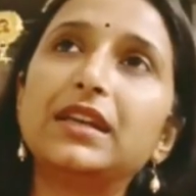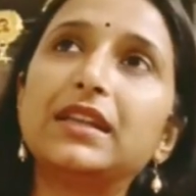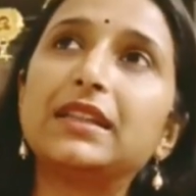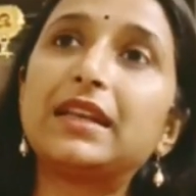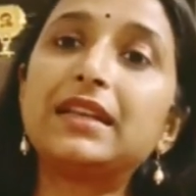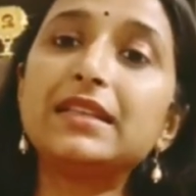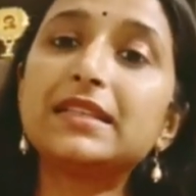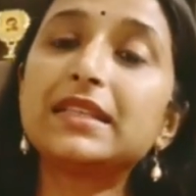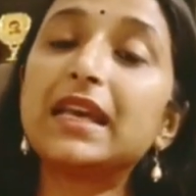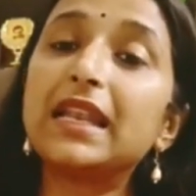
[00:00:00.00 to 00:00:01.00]
that is
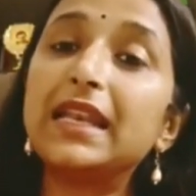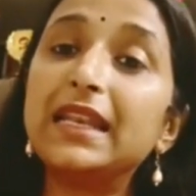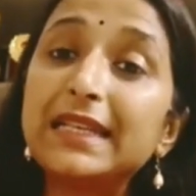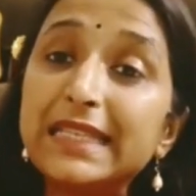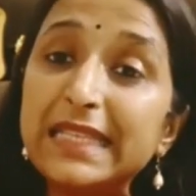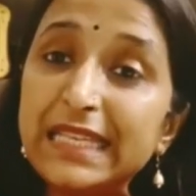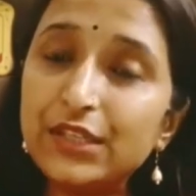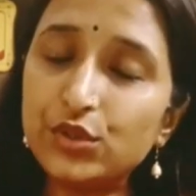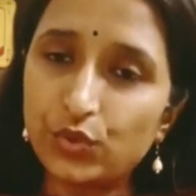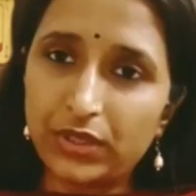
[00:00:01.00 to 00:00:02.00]
let eat
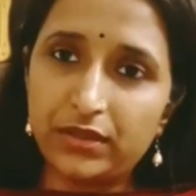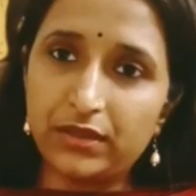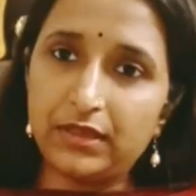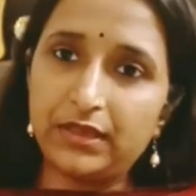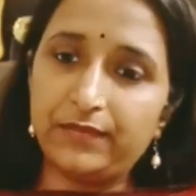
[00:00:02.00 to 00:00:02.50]
togetherly.